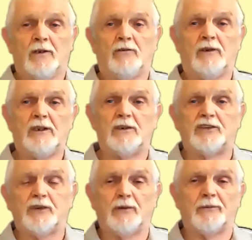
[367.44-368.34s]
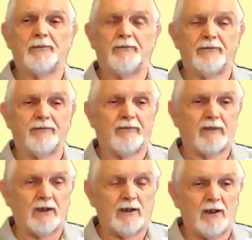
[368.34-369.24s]
Right, so
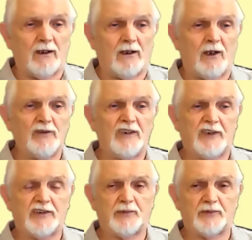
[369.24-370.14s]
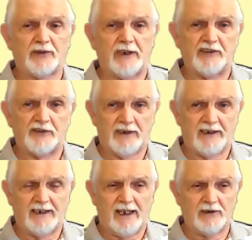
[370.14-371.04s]
how does this
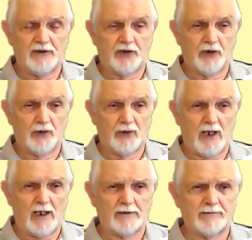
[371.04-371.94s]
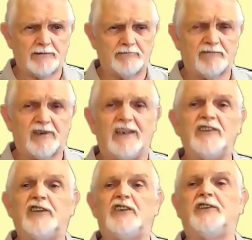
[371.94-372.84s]
translate into a
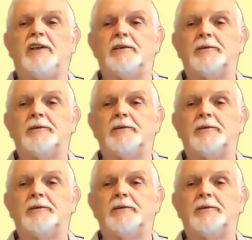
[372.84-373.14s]
transistor?